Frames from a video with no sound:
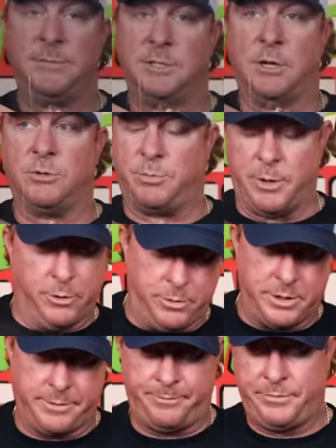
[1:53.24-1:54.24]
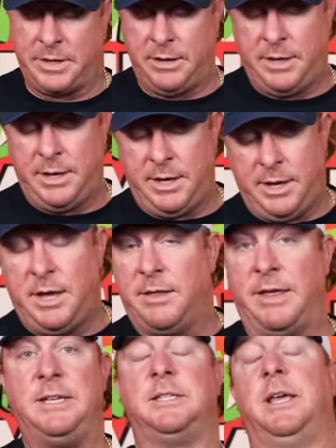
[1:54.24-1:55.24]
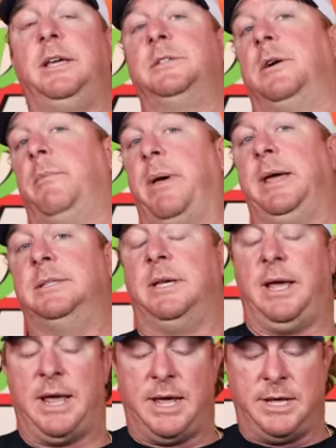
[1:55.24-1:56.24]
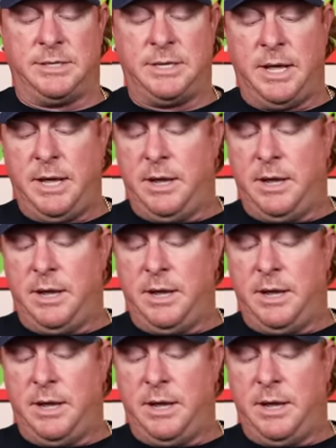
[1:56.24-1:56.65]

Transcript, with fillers: so smooth. These things are amazing, guys.